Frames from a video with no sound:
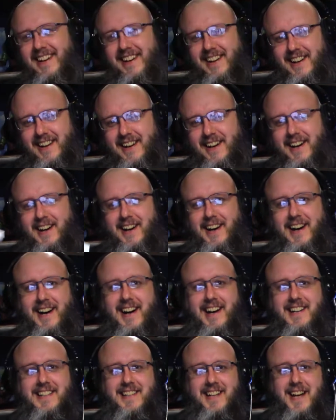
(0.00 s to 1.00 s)
All
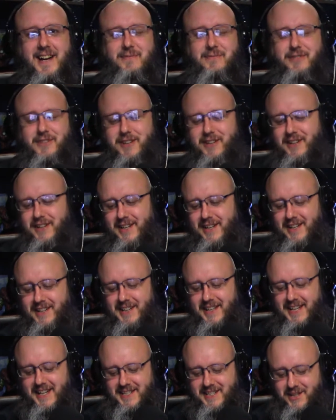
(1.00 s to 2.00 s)
right, time for the
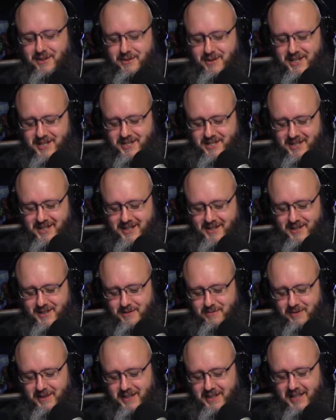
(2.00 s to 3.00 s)
next question here
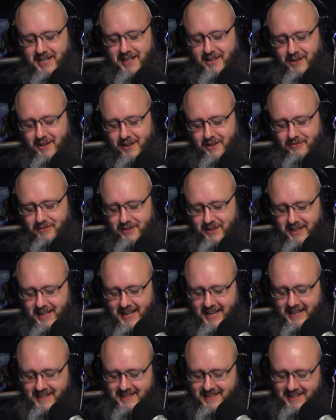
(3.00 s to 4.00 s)
as we get off of
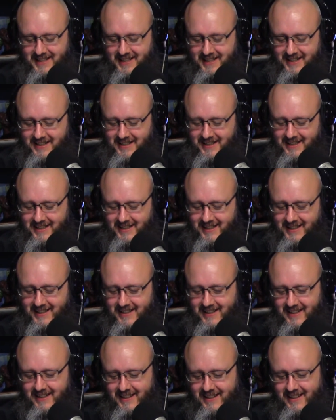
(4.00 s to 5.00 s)
that.
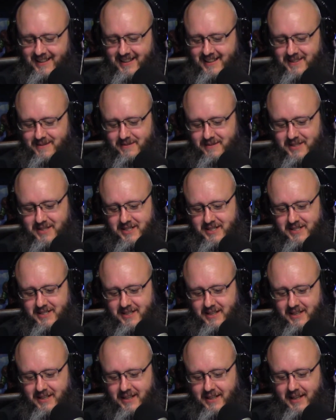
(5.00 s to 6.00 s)
That's what
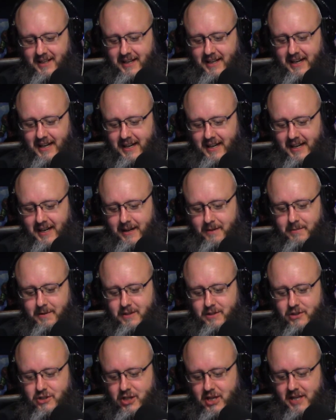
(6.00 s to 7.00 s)
said.
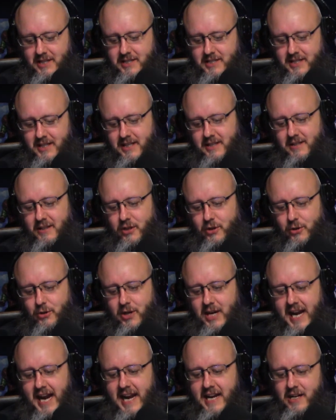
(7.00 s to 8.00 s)
Justin,
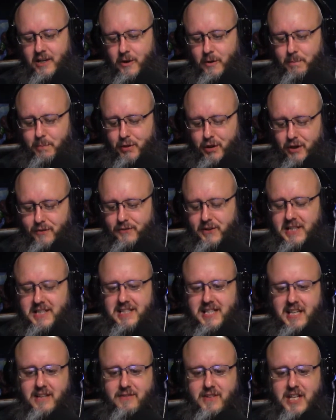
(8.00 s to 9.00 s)
create your perfect
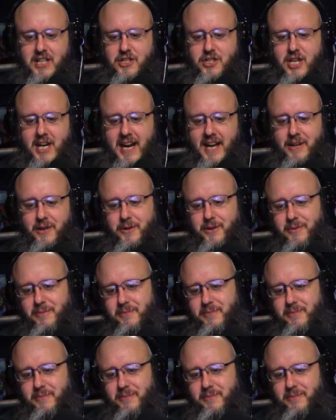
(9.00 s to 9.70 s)
TV channel.